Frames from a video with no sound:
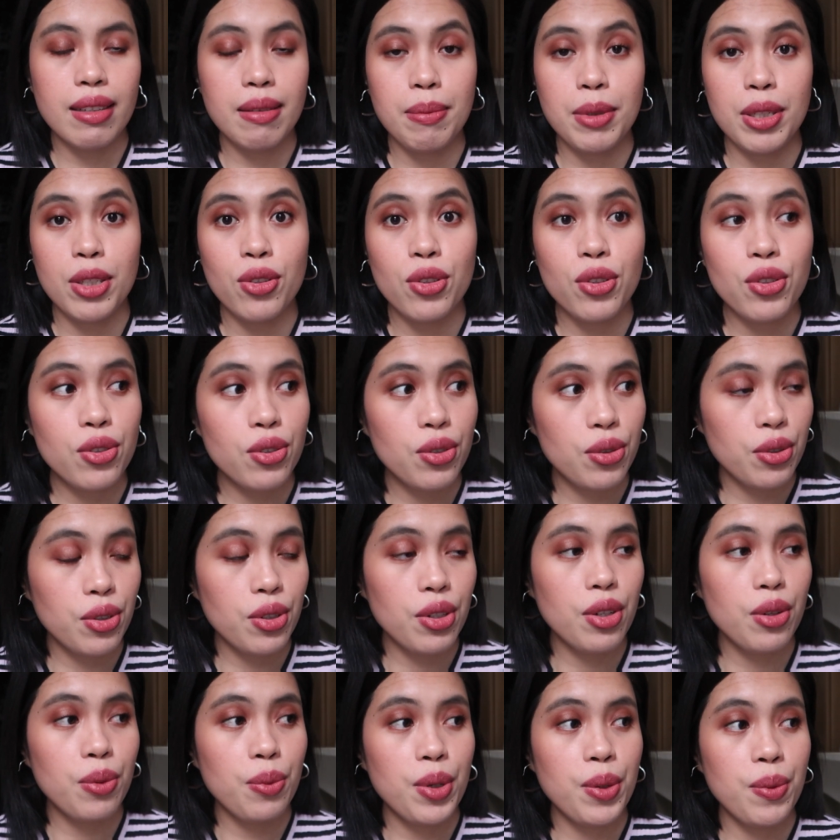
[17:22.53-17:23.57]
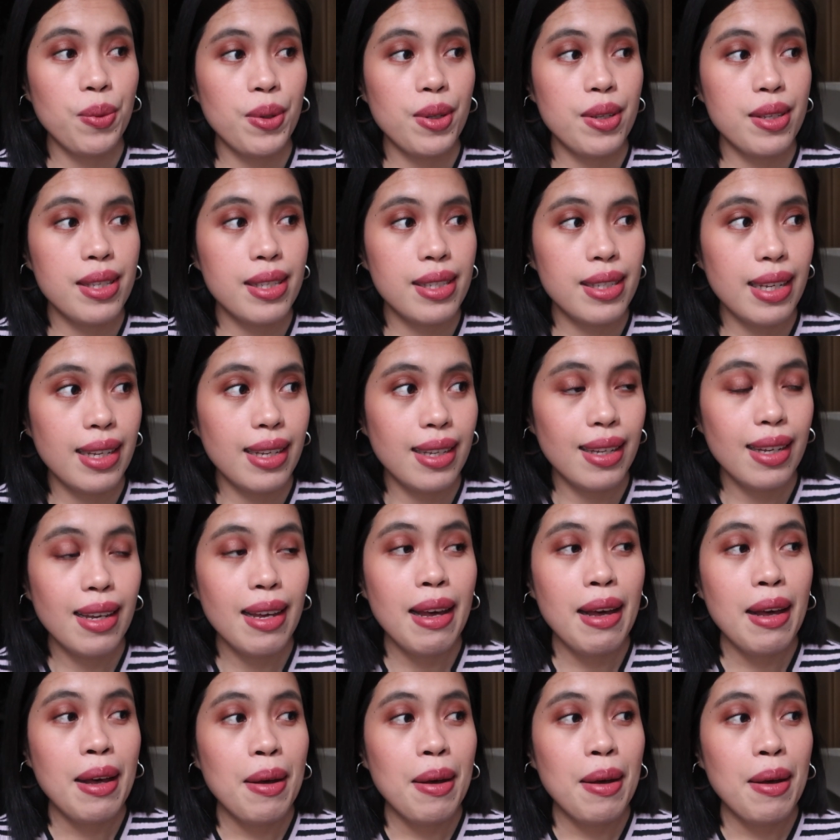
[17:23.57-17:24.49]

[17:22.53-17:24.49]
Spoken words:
I'm not sure, we will see.